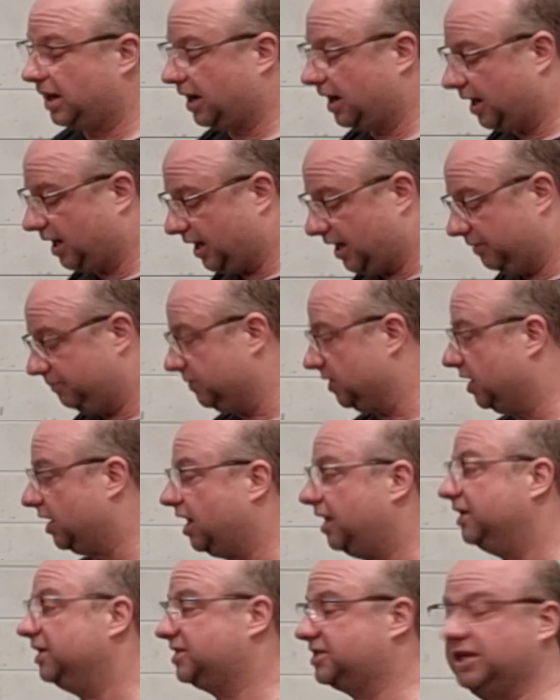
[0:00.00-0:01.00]
And
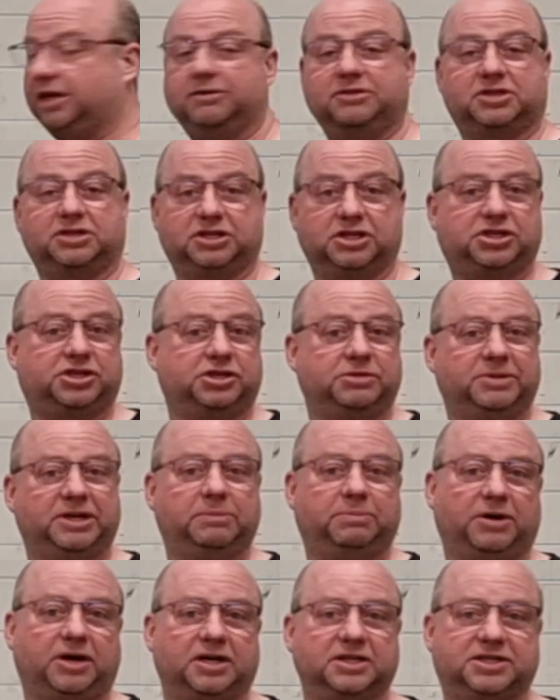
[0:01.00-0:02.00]
there's too many
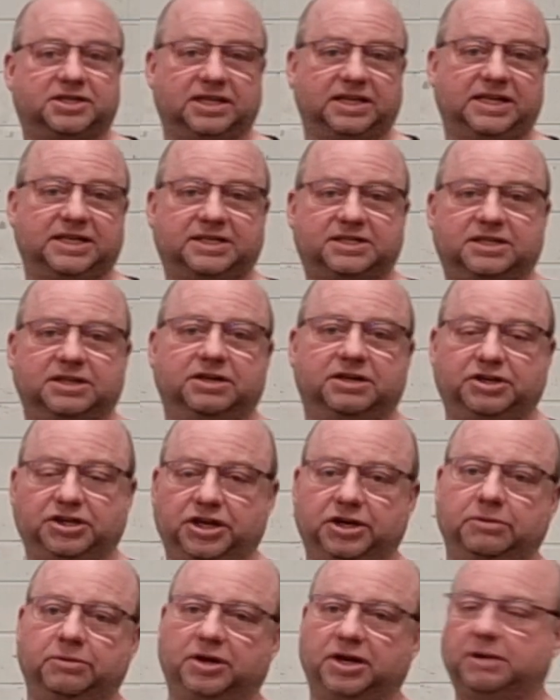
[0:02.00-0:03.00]
parts to list that are
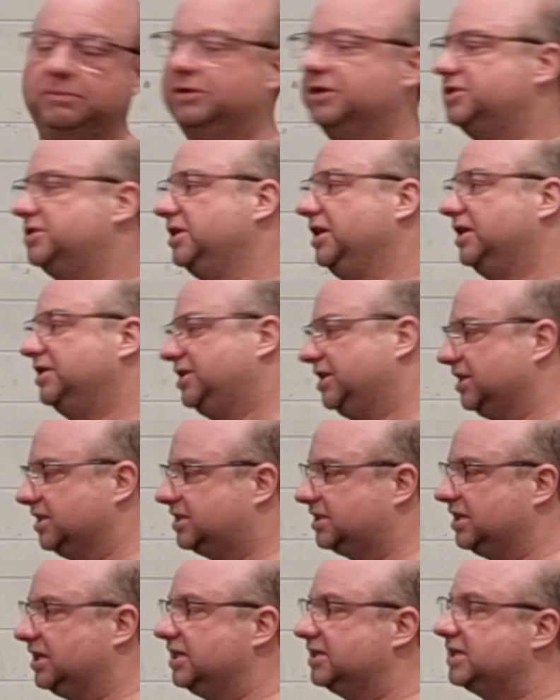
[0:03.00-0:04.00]
new on it, but as you can
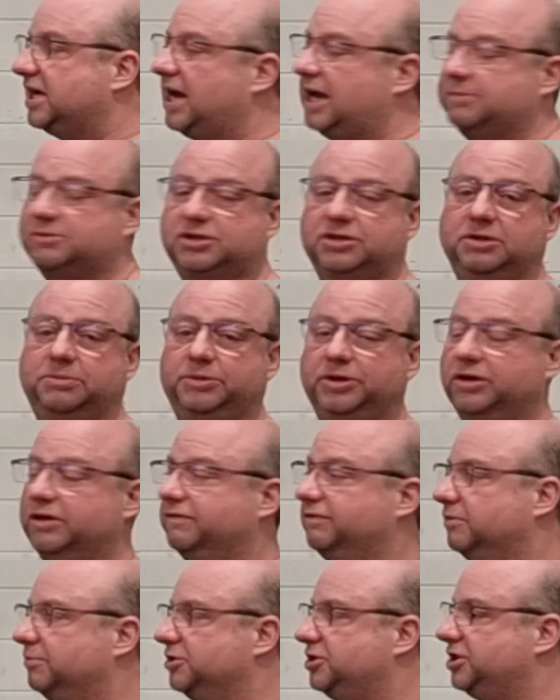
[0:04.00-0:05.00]
see, it's an absolutely
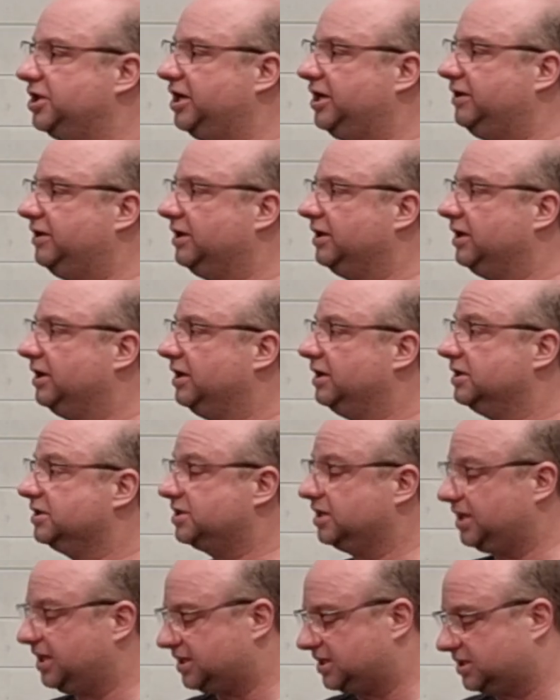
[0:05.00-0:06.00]
beautiful machine.
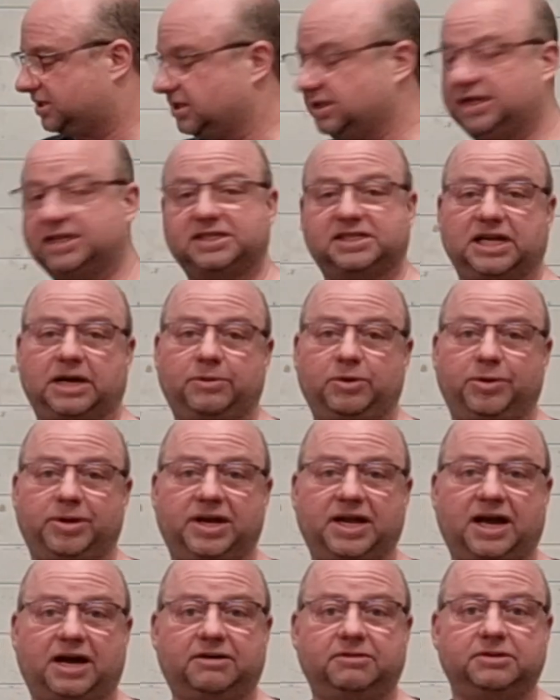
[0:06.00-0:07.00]
So let's demo it
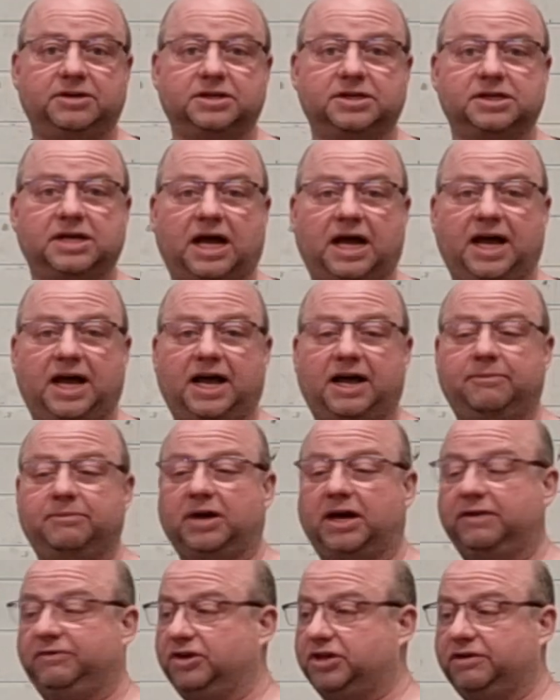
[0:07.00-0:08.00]
now. And
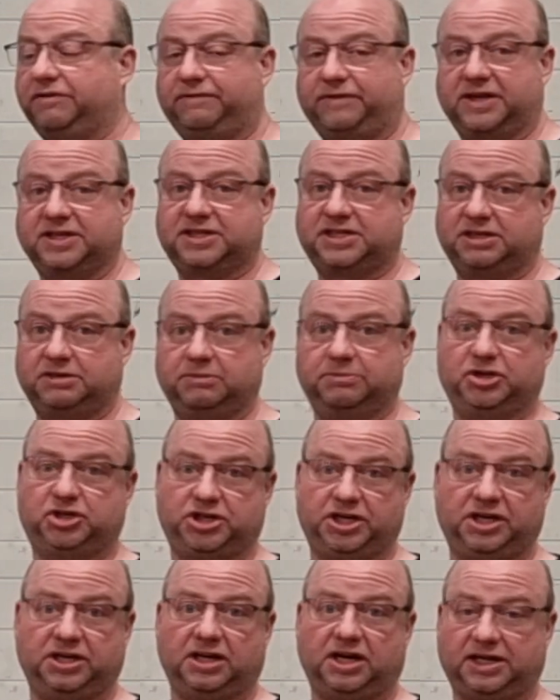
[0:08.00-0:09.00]
if you do fancy a
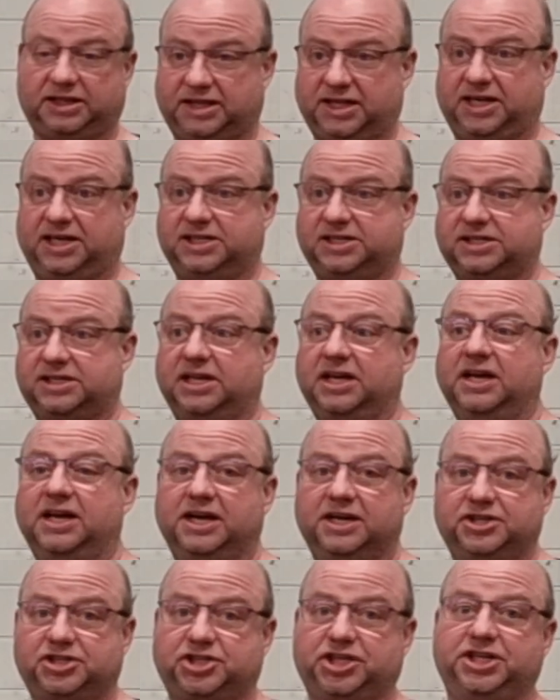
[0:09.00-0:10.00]
machine like this,
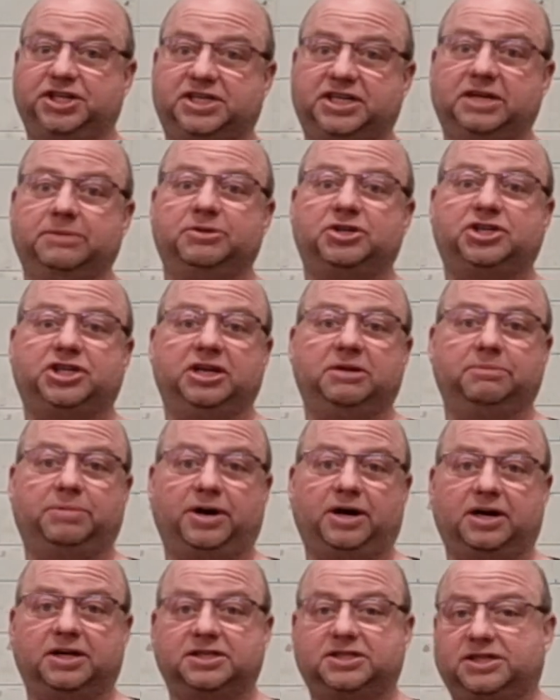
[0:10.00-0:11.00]
it's
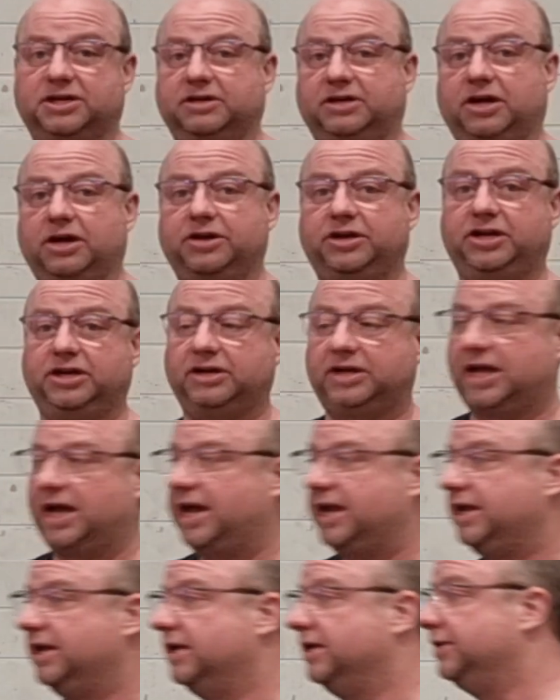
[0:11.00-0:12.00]

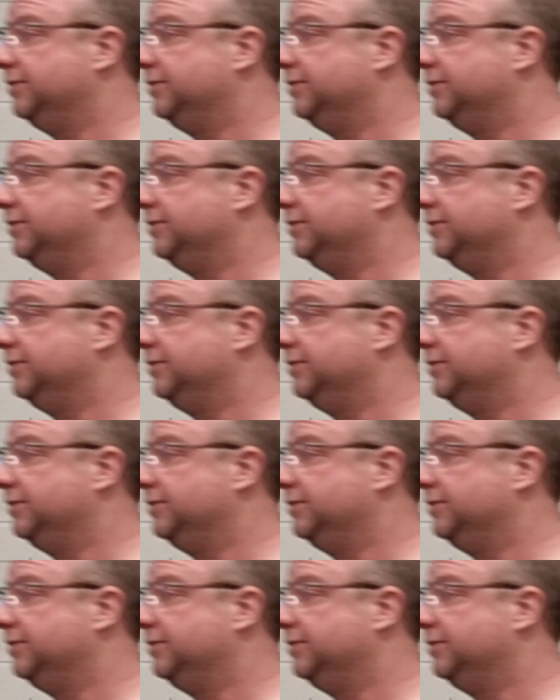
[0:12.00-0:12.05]
gtmachineparts.co.uk.